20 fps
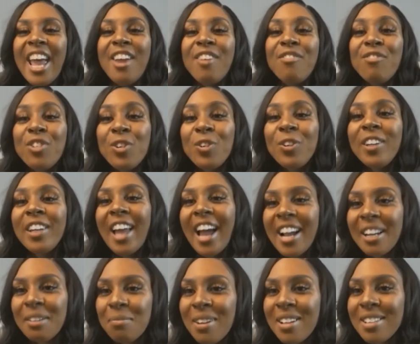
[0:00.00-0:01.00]
If you
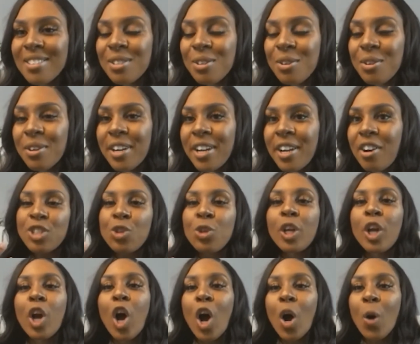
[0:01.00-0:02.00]
like my story, you
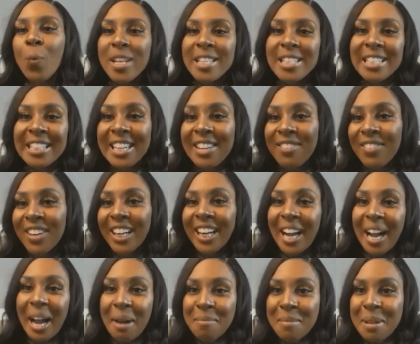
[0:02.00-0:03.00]
can always leave a
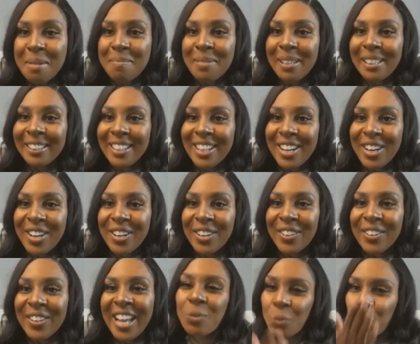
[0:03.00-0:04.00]
comment below.